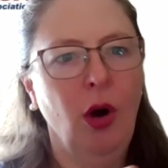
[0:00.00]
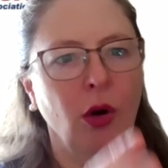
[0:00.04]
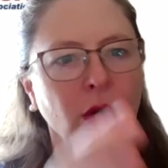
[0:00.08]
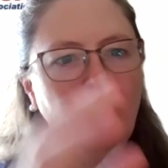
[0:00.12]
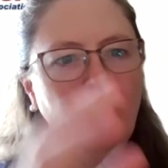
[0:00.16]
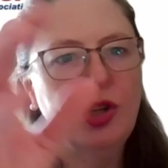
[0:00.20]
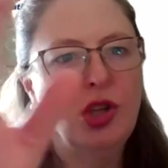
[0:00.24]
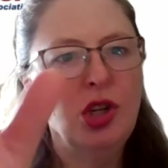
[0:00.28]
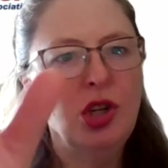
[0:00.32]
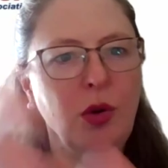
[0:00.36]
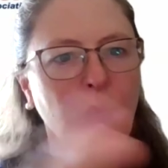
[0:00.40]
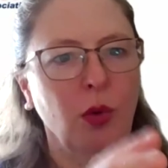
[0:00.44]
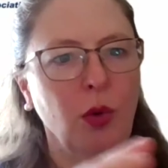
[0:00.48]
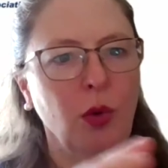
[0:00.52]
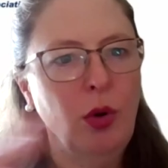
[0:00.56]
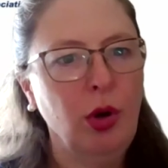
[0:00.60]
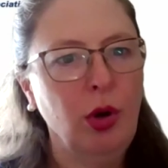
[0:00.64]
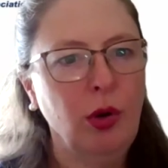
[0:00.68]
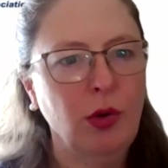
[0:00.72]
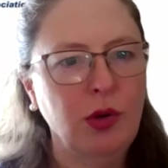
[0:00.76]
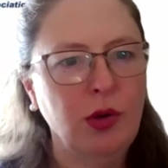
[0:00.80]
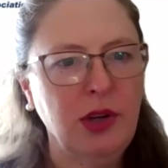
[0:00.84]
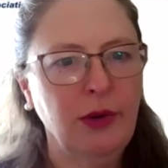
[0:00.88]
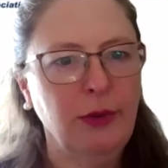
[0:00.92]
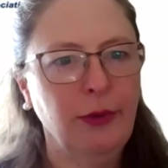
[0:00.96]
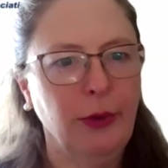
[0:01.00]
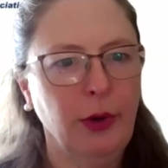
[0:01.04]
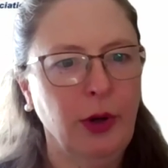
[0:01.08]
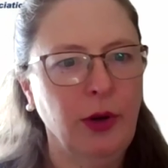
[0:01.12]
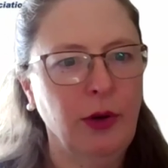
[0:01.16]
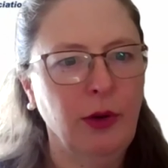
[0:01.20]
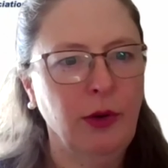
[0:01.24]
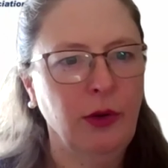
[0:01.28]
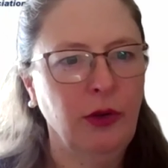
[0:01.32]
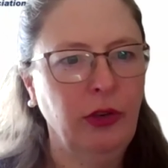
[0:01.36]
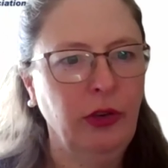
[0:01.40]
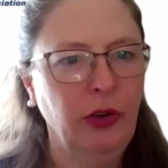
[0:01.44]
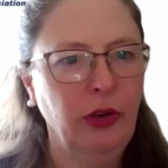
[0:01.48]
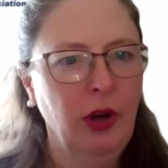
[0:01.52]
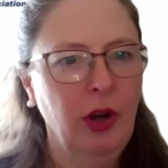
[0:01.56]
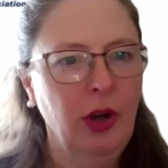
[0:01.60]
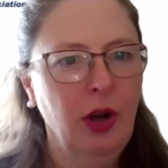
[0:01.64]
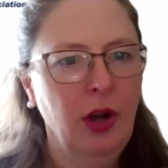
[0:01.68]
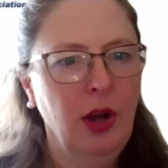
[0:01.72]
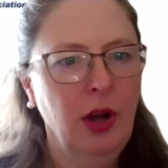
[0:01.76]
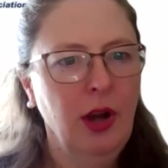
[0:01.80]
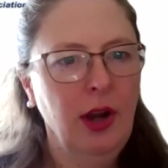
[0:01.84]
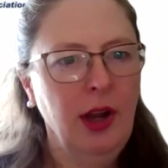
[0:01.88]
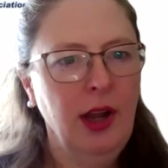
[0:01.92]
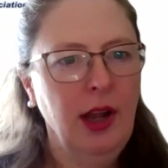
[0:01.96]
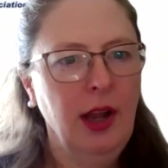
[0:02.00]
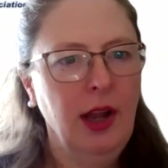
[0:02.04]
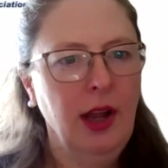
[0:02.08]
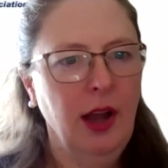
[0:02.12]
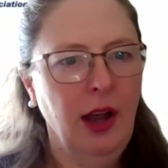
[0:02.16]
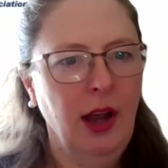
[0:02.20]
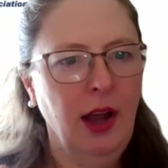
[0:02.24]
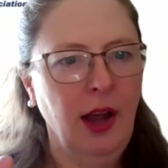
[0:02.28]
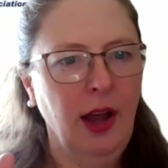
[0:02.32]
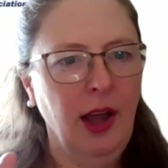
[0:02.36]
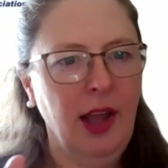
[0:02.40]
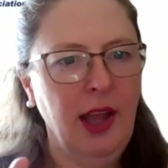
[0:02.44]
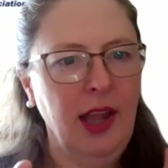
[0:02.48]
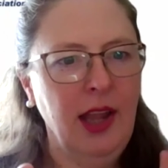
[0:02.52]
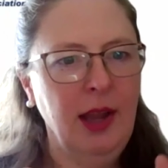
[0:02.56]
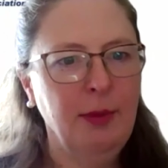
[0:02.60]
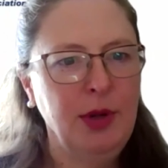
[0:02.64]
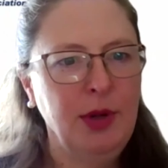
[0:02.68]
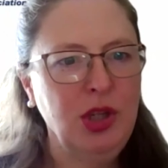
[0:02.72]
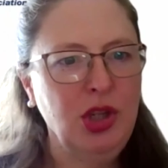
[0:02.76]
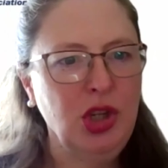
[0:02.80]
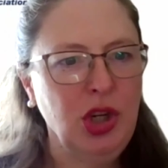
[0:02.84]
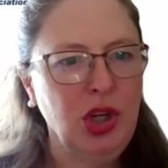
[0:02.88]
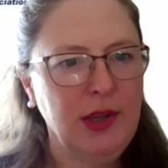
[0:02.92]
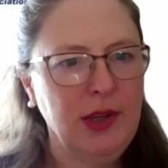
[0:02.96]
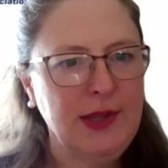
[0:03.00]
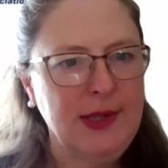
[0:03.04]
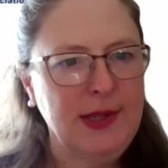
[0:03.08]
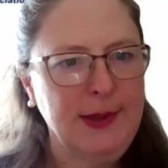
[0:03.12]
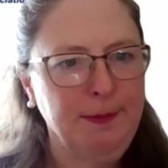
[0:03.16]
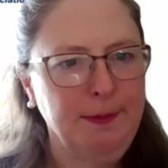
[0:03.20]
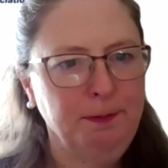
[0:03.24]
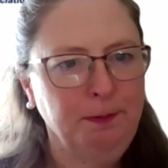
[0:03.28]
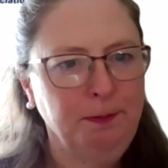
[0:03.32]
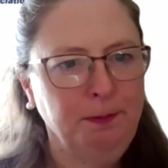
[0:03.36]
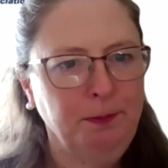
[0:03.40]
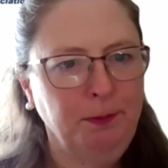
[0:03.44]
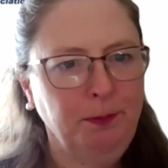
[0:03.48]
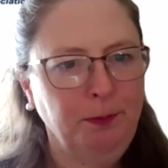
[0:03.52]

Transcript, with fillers: onto all your different uh, images.